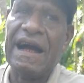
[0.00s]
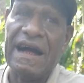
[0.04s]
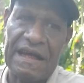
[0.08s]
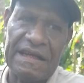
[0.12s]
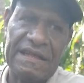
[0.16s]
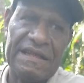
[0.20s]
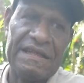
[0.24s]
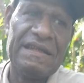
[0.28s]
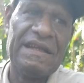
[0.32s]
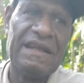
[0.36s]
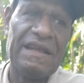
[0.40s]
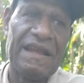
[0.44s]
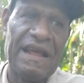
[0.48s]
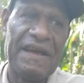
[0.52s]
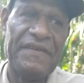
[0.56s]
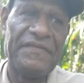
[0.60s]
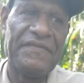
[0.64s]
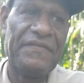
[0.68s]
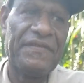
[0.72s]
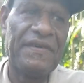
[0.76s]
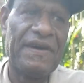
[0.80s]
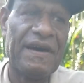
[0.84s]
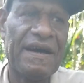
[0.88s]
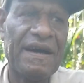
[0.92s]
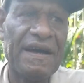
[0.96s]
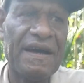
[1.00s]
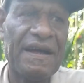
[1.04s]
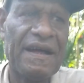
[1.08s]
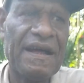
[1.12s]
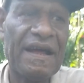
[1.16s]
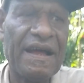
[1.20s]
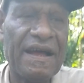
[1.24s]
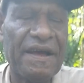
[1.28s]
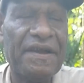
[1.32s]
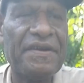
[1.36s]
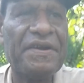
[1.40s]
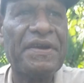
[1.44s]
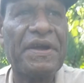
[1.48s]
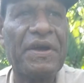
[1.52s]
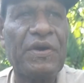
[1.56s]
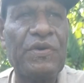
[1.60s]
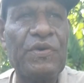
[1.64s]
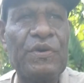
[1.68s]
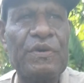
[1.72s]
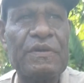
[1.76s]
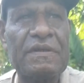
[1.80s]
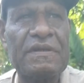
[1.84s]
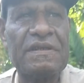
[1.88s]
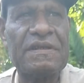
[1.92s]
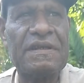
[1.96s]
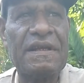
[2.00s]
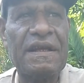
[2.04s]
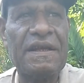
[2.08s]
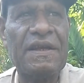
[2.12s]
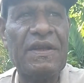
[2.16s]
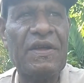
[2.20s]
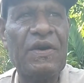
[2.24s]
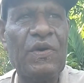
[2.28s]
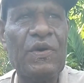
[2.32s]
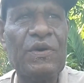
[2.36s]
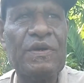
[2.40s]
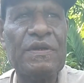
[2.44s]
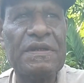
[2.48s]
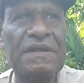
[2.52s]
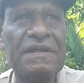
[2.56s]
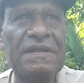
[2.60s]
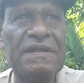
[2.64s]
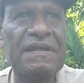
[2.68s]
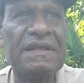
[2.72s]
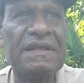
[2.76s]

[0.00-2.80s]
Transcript: I still have records and all this